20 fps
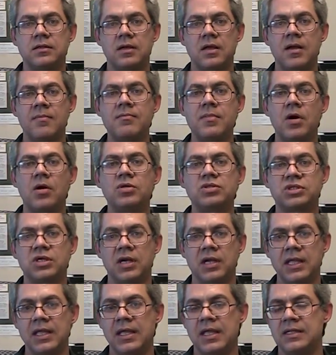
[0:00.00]

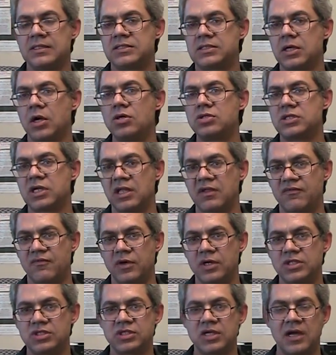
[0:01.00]
emotionally and socially for
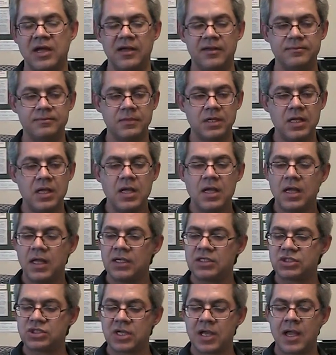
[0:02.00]
a child. A
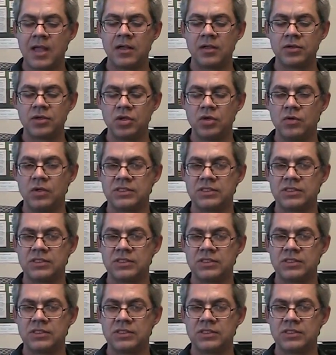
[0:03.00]
child who